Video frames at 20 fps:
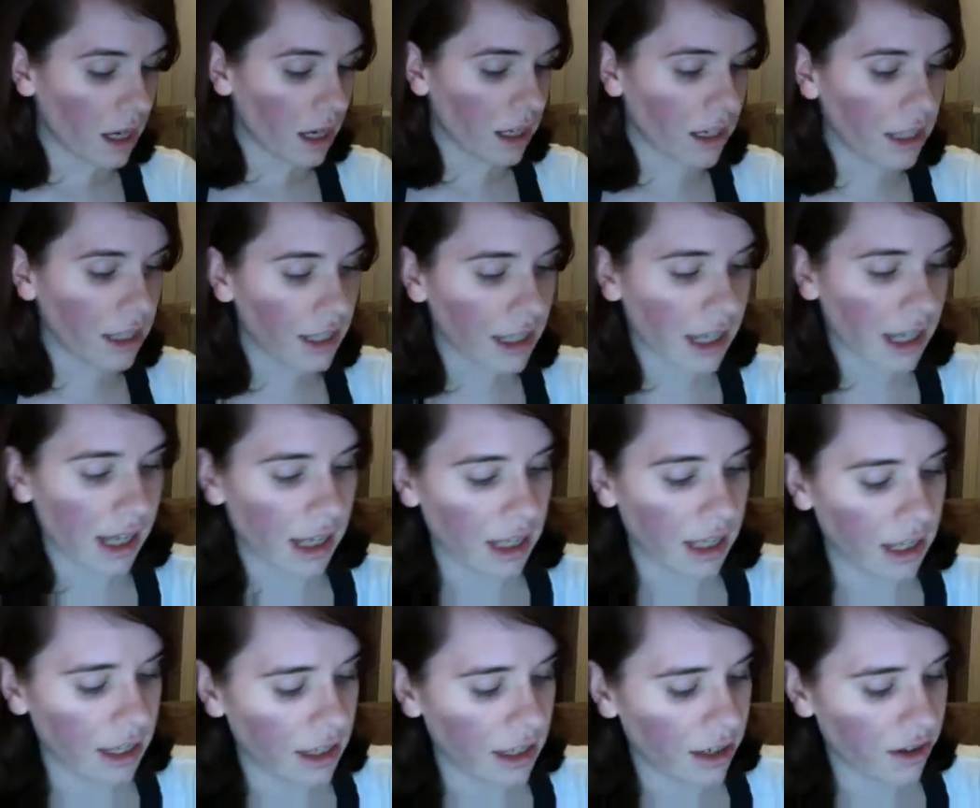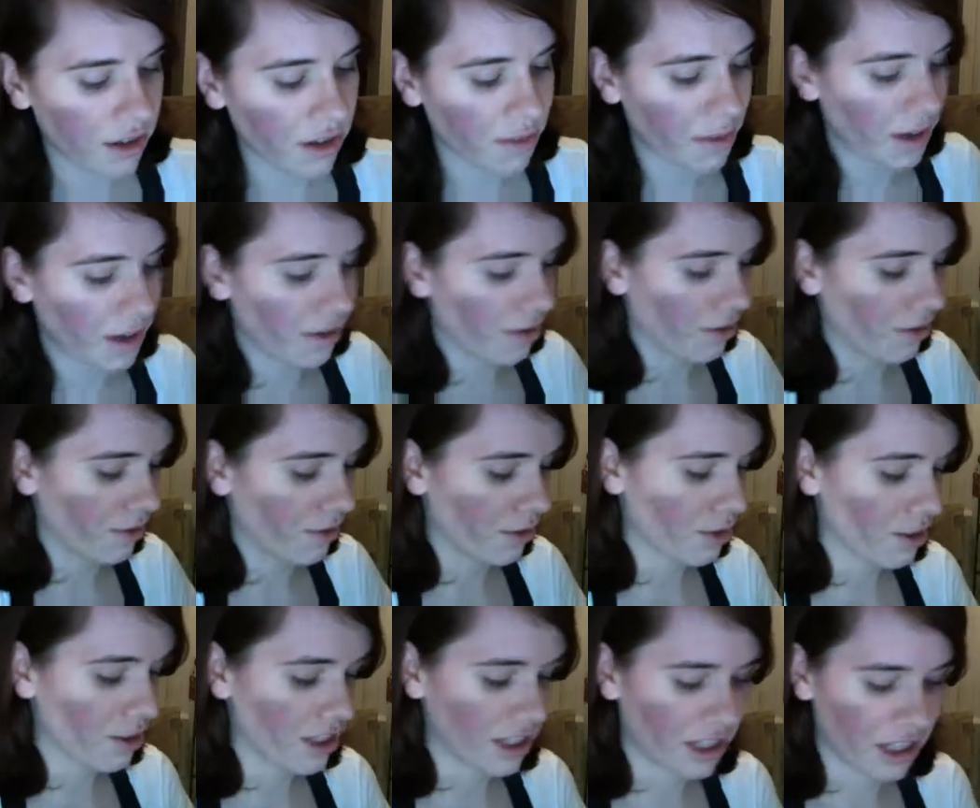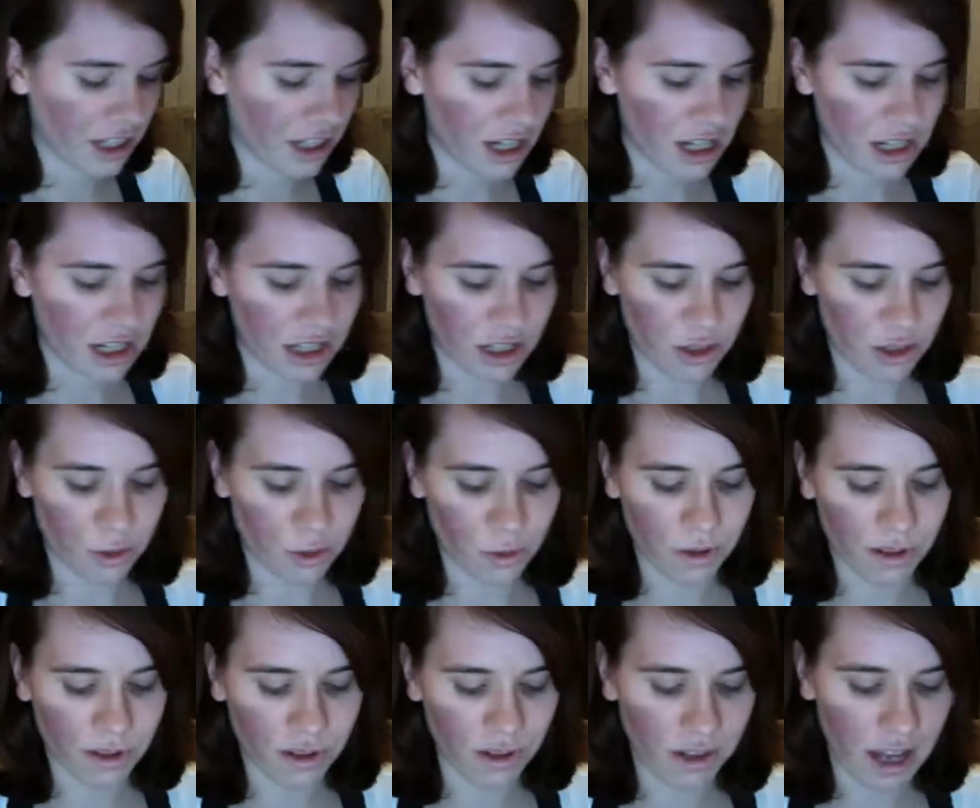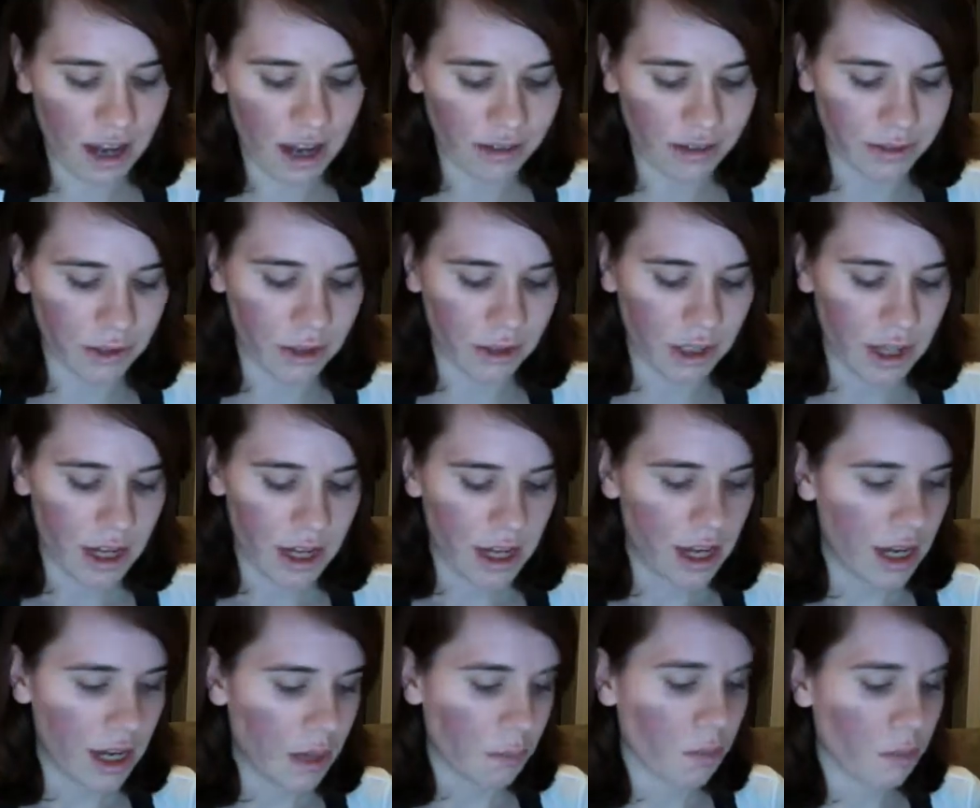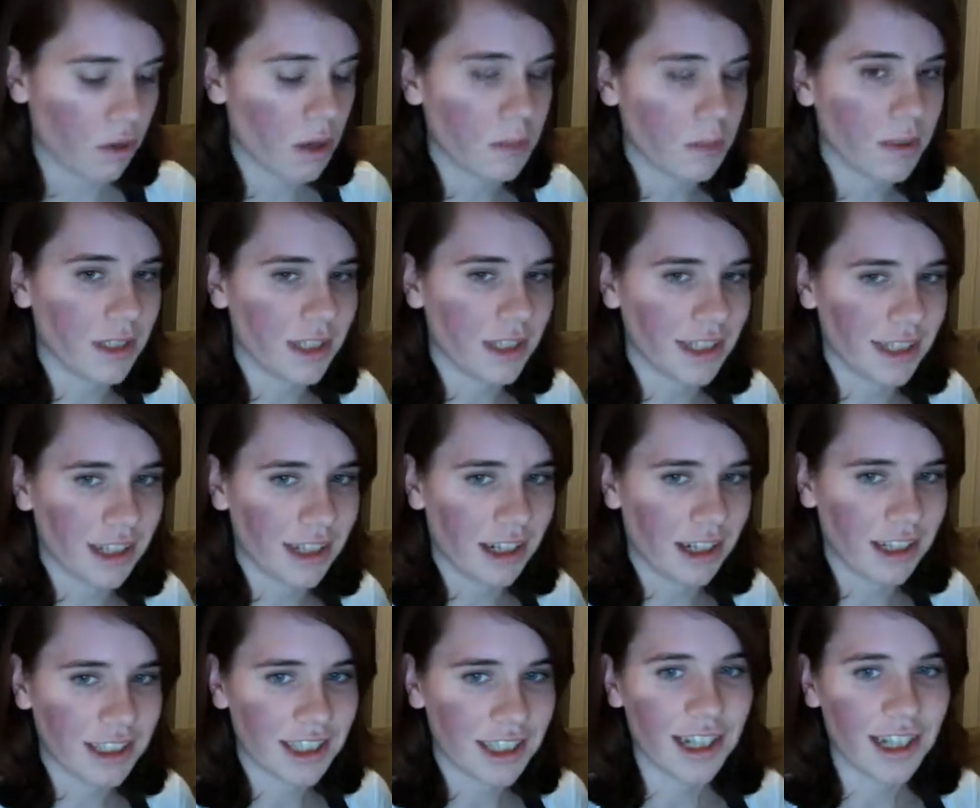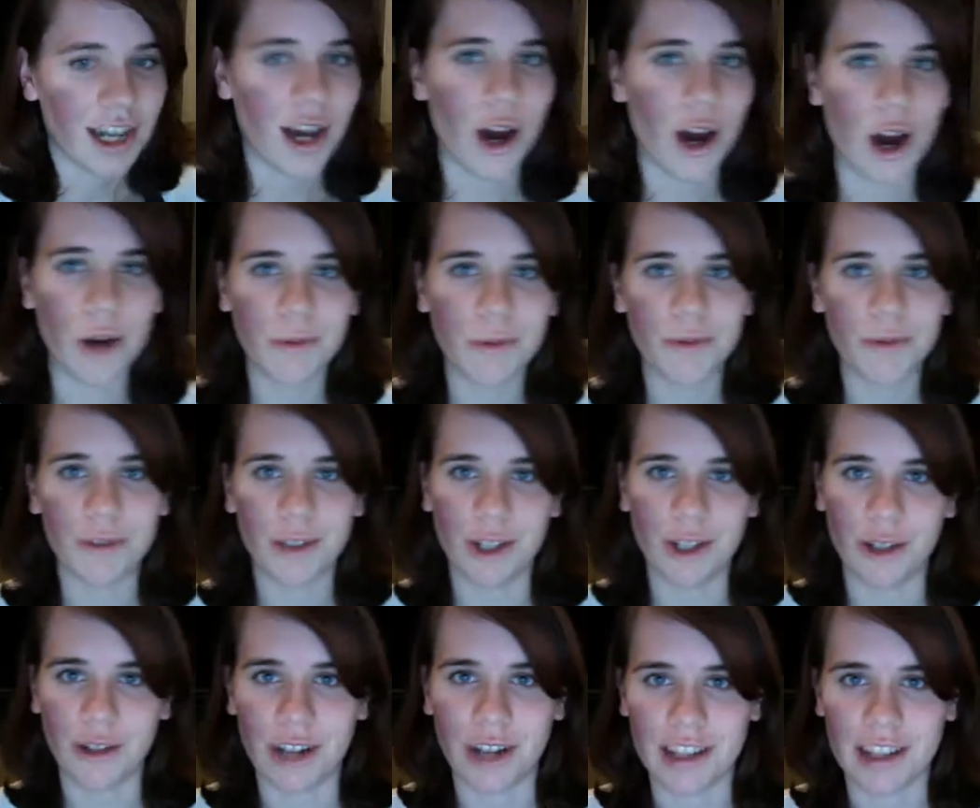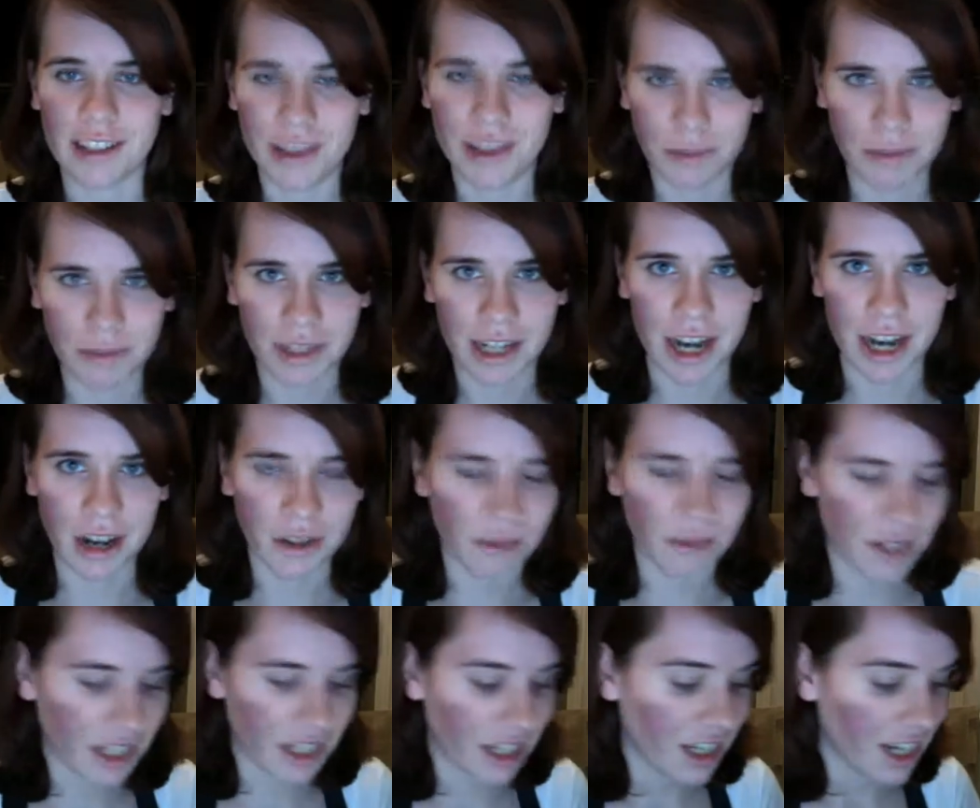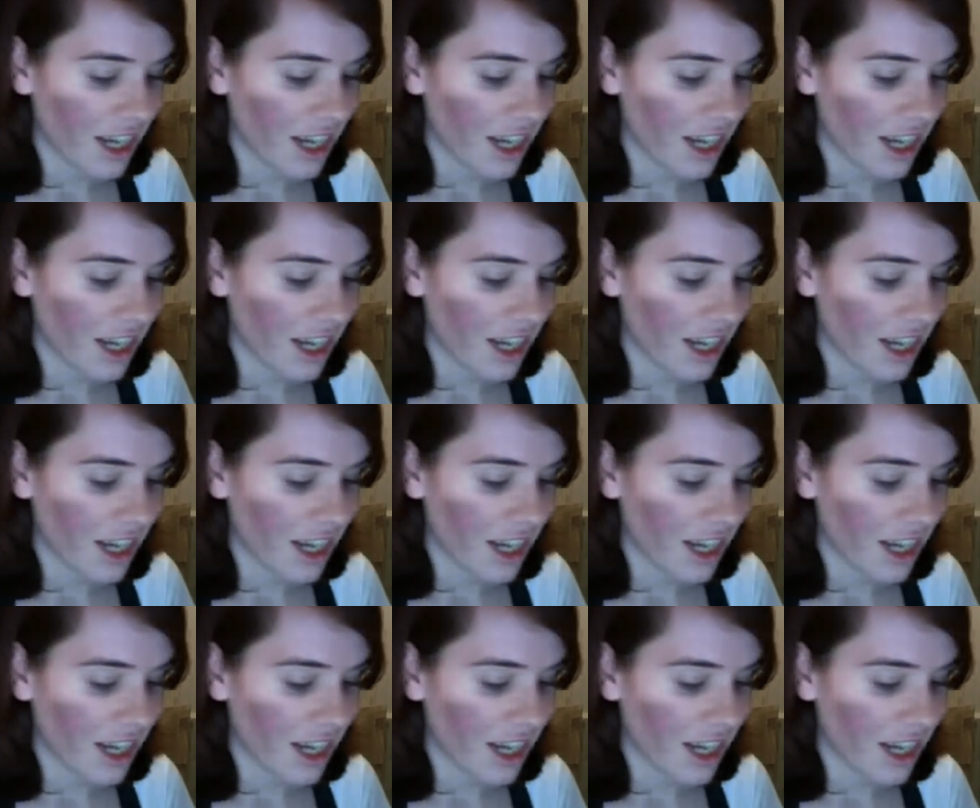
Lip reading: Yeah, that was my first tutorial ever. It probably sucked. Hopefully you got something out of it.